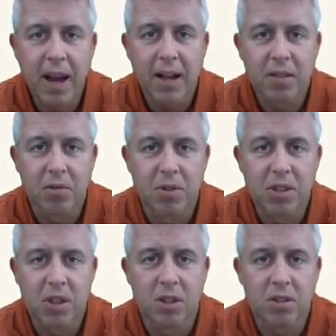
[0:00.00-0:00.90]
at the
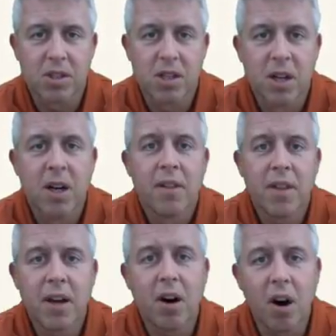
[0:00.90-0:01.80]
results.
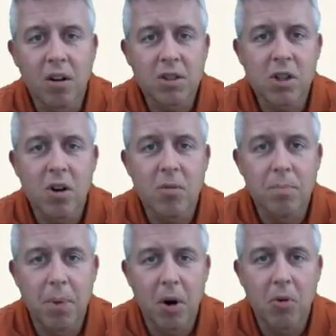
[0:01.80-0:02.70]
They also
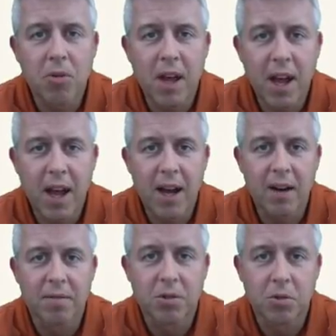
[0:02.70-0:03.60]
both
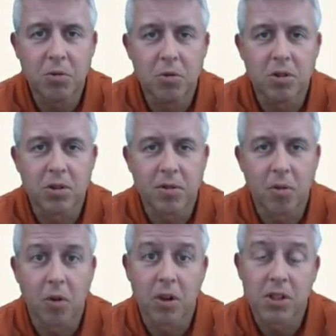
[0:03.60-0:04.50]
have tools
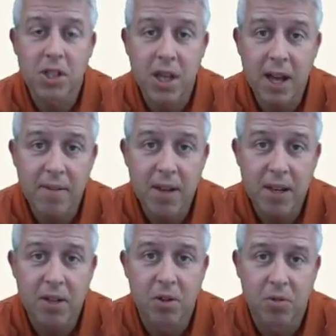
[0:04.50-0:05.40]
for
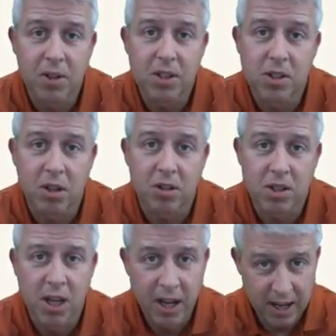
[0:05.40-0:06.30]
saving your
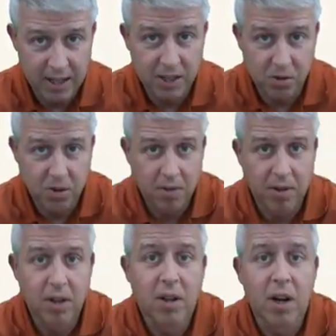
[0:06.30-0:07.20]
results in sort of
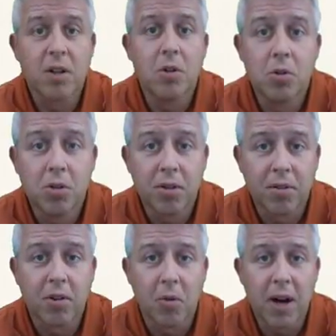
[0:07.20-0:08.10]
a
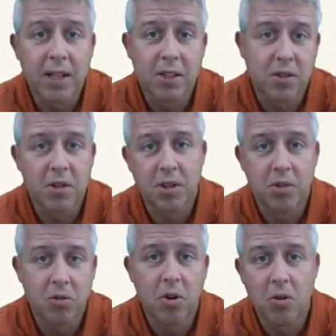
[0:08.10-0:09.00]
useful way. So you can
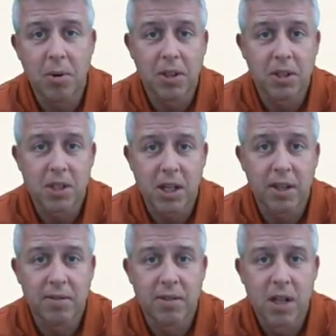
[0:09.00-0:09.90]
do a whole bunch of
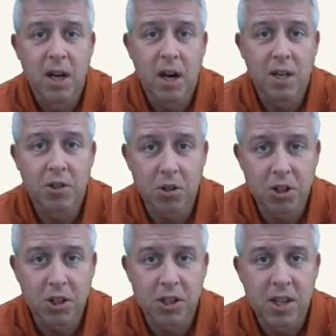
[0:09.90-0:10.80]

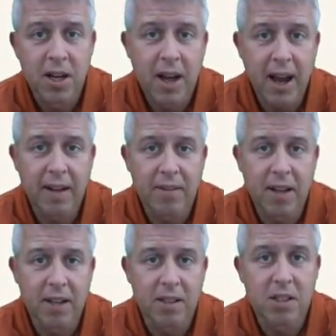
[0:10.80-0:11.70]
searches and
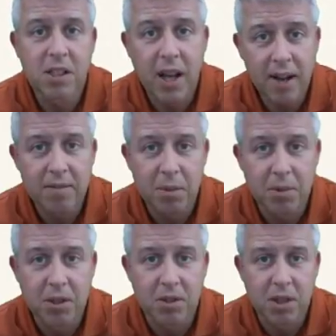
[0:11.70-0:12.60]
then save some
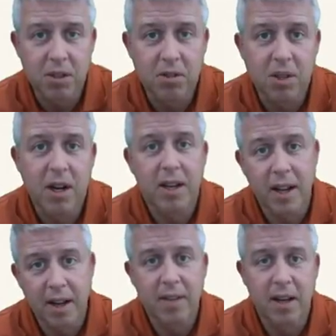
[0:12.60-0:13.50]
results that you
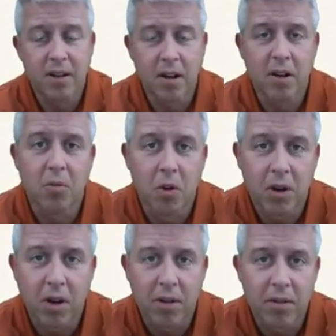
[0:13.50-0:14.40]
like and then
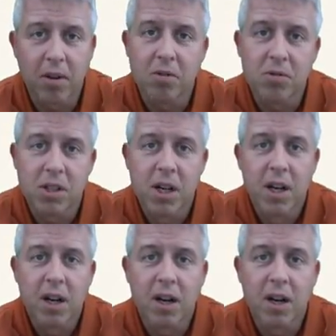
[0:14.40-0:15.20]
work on those